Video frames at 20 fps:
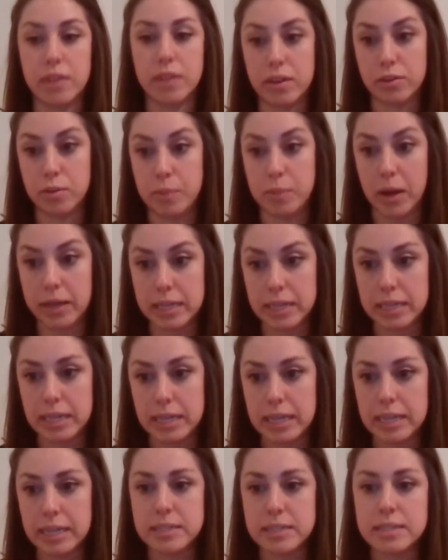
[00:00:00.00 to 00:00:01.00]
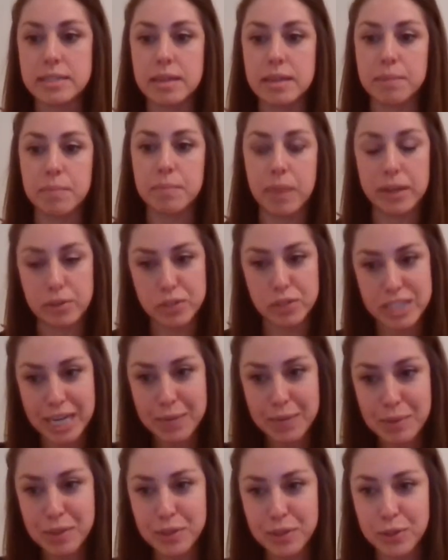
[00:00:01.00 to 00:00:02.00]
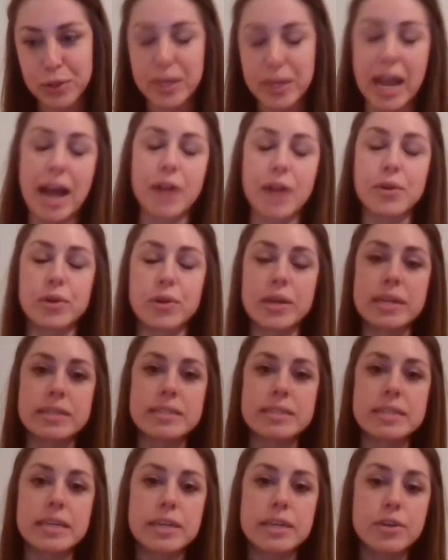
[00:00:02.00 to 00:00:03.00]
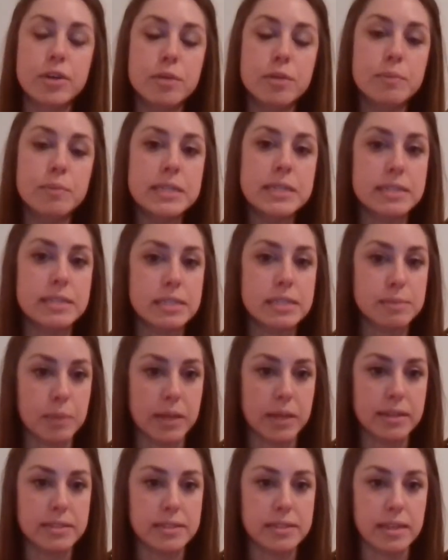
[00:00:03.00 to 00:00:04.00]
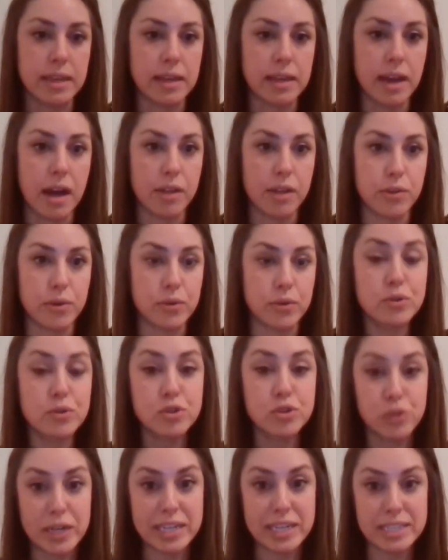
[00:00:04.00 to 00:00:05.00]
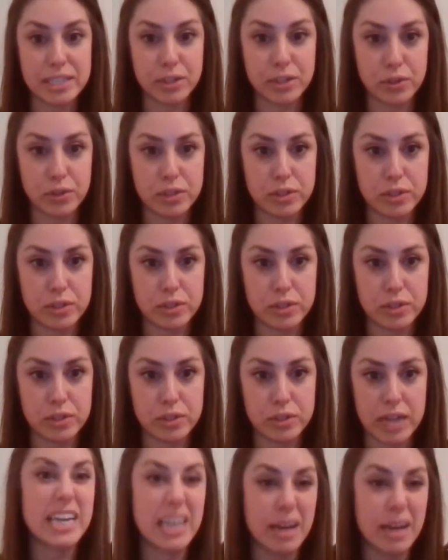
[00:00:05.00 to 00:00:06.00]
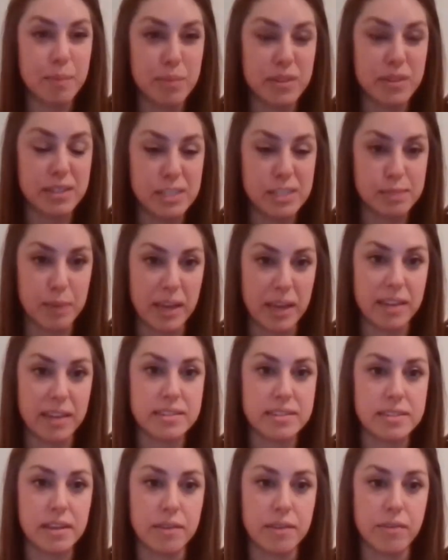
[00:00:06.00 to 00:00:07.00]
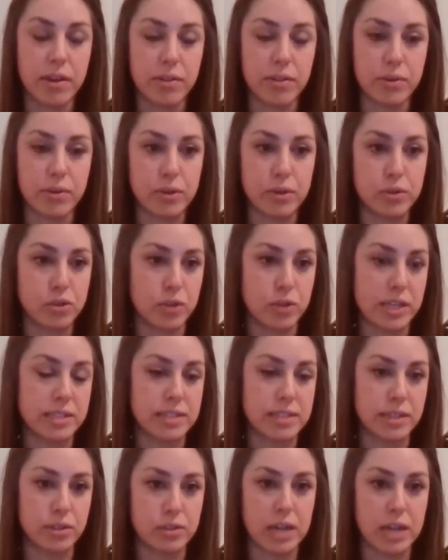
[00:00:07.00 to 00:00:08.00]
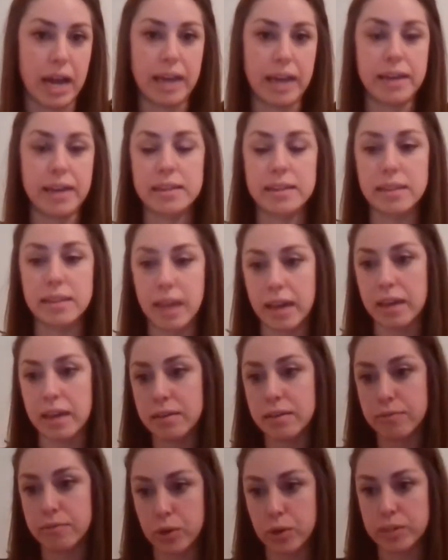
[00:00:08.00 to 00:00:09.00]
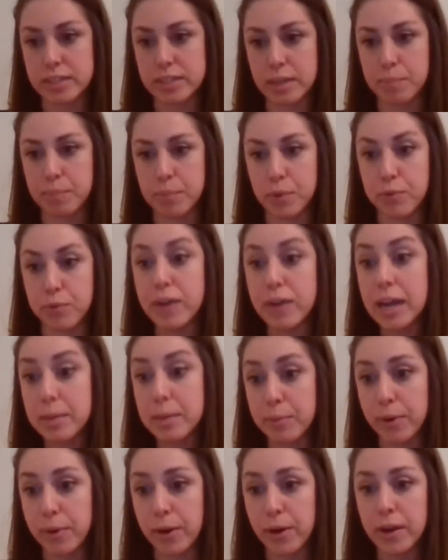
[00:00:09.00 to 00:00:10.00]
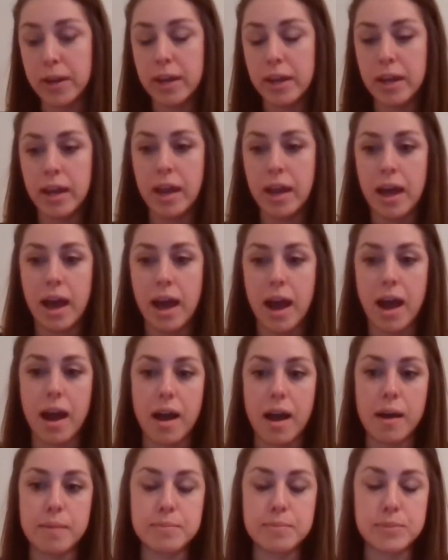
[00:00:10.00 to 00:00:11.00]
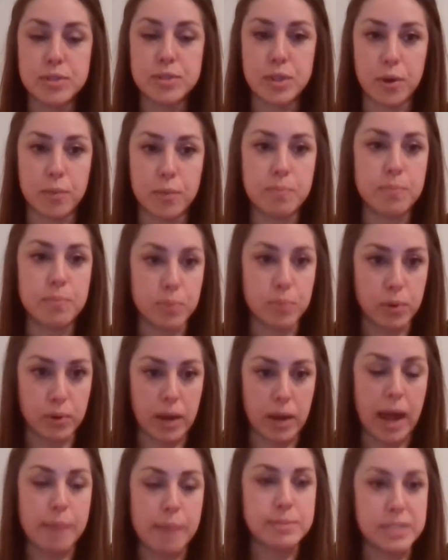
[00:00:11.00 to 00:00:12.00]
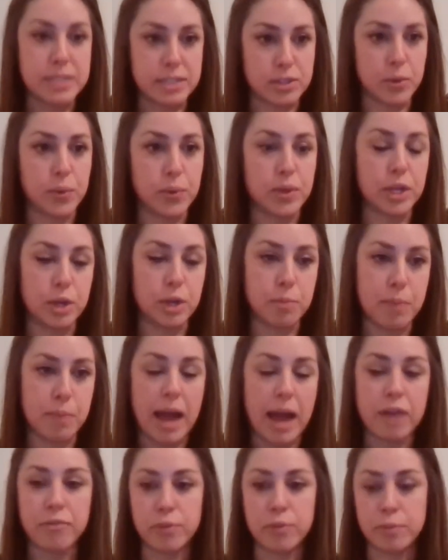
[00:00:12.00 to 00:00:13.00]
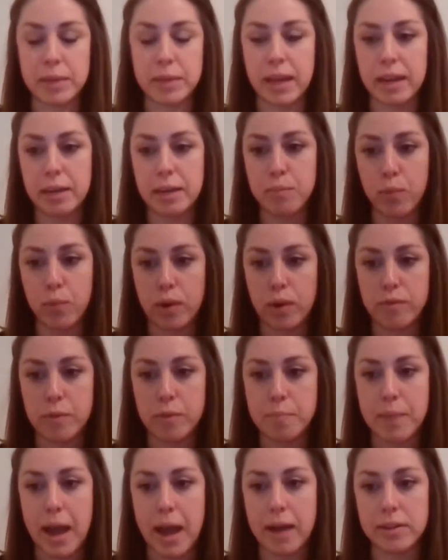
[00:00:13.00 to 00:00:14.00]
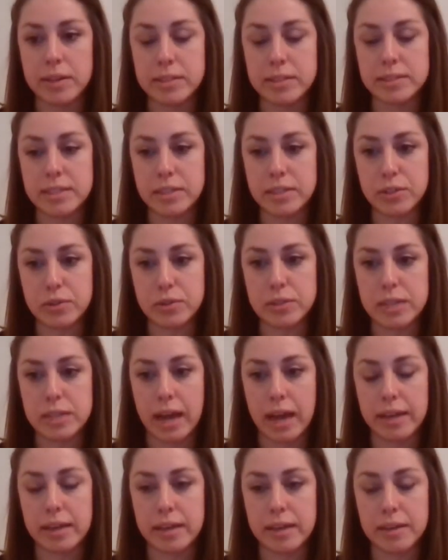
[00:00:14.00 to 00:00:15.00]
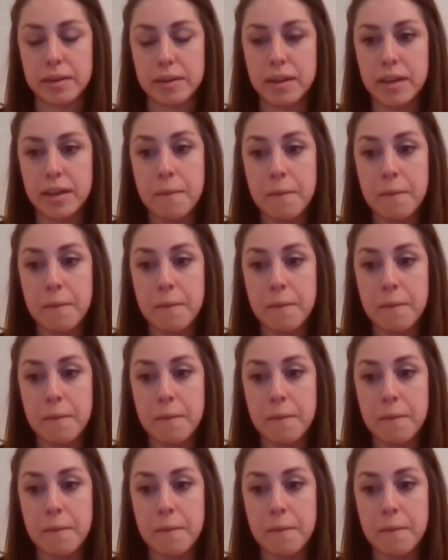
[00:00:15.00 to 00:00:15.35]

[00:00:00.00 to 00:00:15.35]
than your body needs, and you're staying within your calories, it could be displacing other nutrients in your diet or taking up the space of other nutrients in your diet, like, for example, fiber. Um, so perhaps it's holding you back from getting more of a balance in your diet